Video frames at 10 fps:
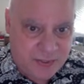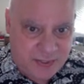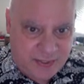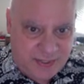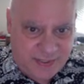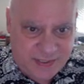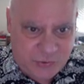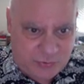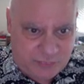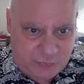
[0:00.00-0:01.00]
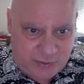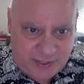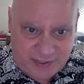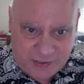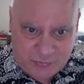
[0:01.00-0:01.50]
And that's sort of the way it
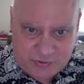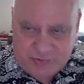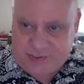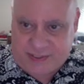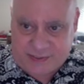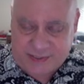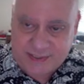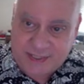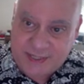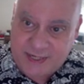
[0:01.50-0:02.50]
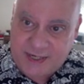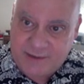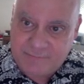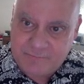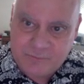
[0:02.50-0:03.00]
is with your cells and DNA.
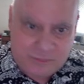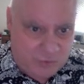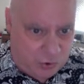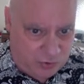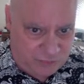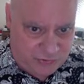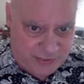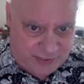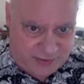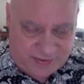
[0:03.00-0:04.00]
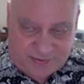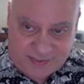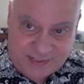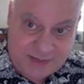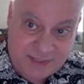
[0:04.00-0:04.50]
All of your cells have the
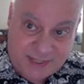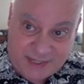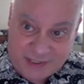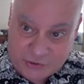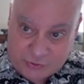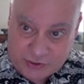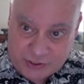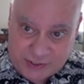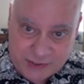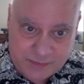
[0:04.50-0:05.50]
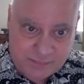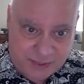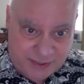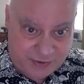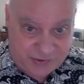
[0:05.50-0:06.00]
same DNA instructions,
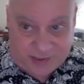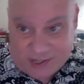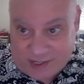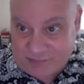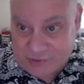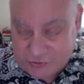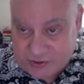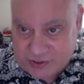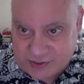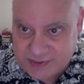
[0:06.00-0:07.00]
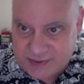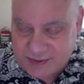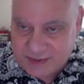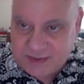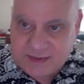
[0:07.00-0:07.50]
but there's a lot of instructions,
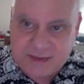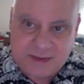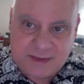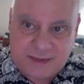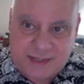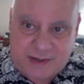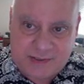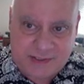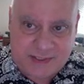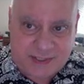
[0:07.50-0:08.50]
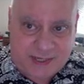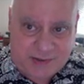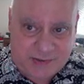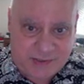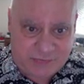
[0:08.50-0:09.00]
thousands and
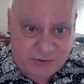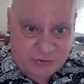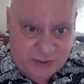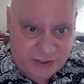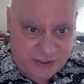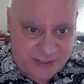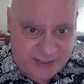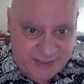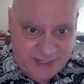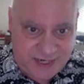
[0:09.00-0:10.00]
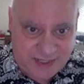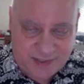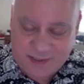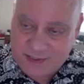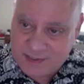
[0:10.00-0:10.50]
thousands of instructions contained
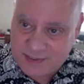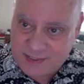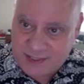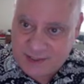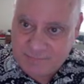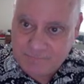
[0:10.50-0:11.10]
in the DNA.